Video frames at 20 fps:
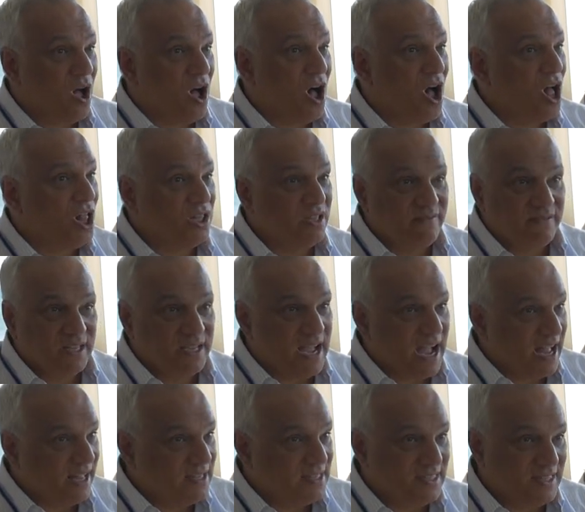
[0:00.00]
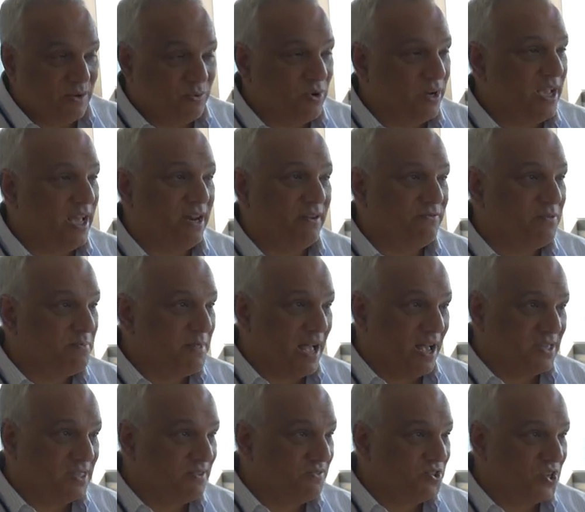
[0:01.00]
all of the guidance that we're getting from the
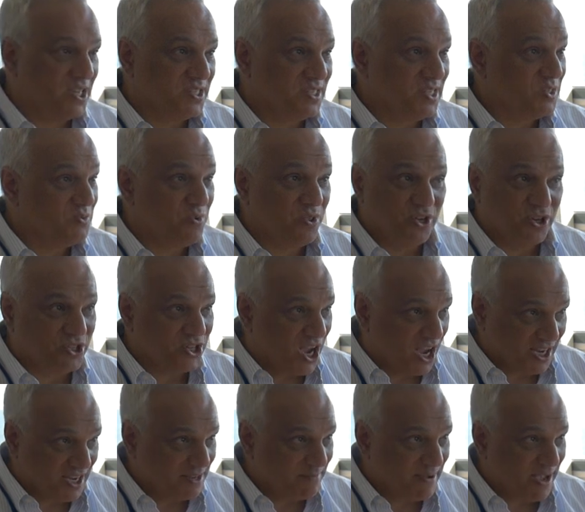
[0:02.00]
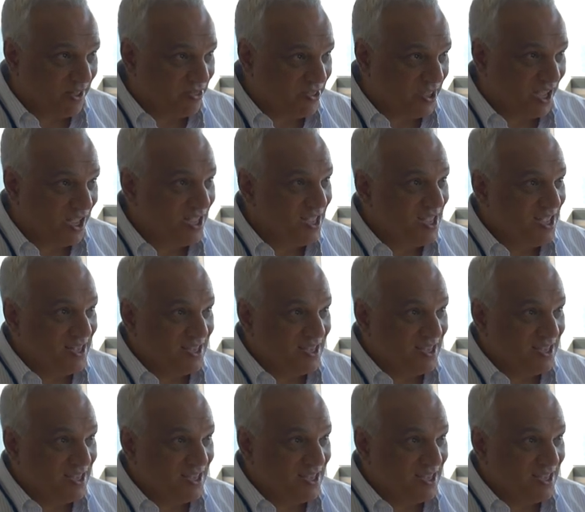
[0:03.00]
House of Justice when they're talking about the